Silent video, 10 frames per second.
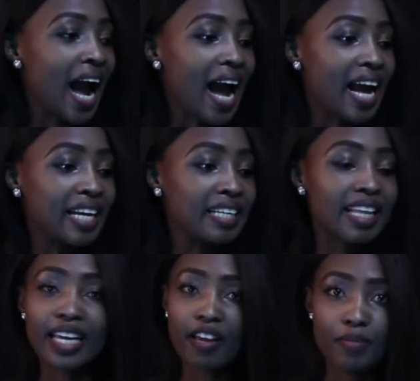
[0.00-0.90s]
And
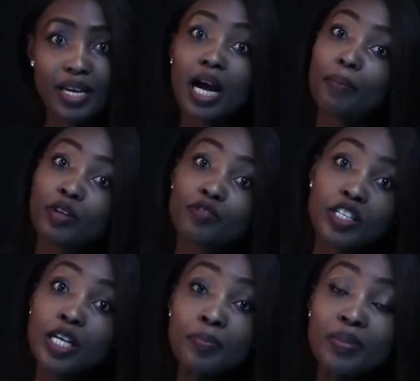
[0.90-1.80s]
they gave me a couple of
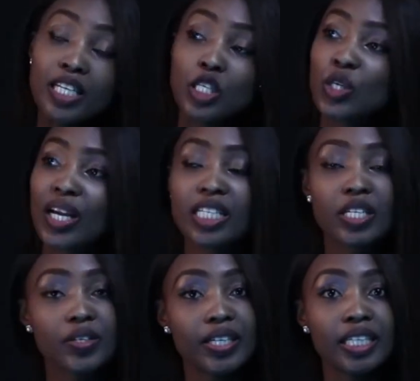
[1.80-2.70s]
tips into
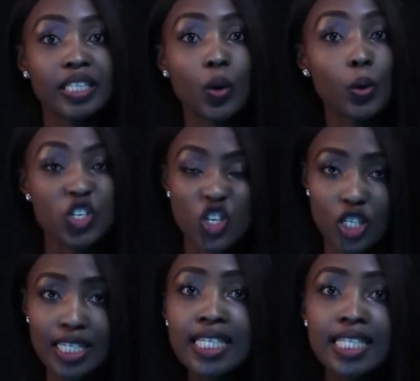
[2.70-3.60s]
entering
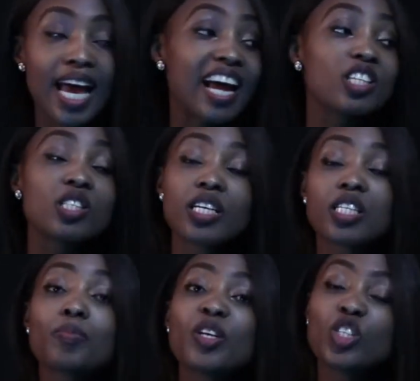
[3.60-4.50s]
auditions,
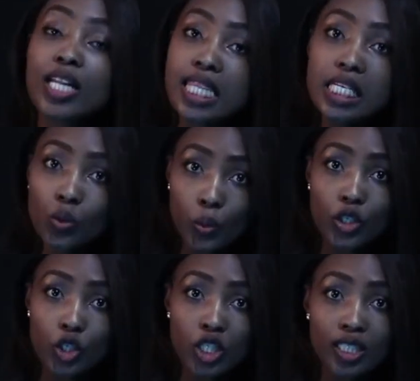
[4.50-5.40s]
especially this
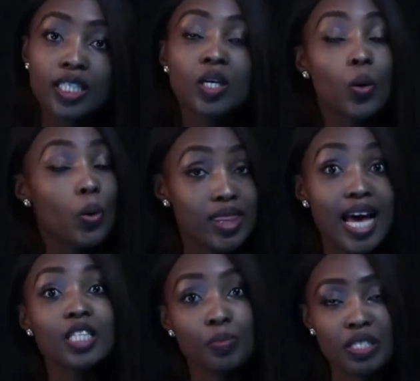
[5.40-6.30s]
audition, or
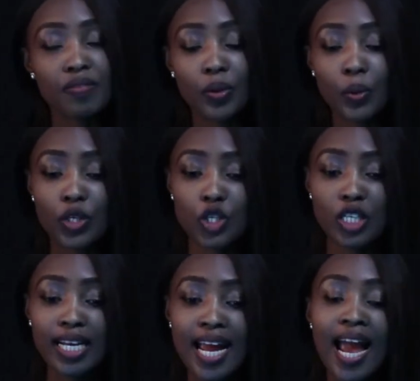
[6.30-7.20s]
that specific audition.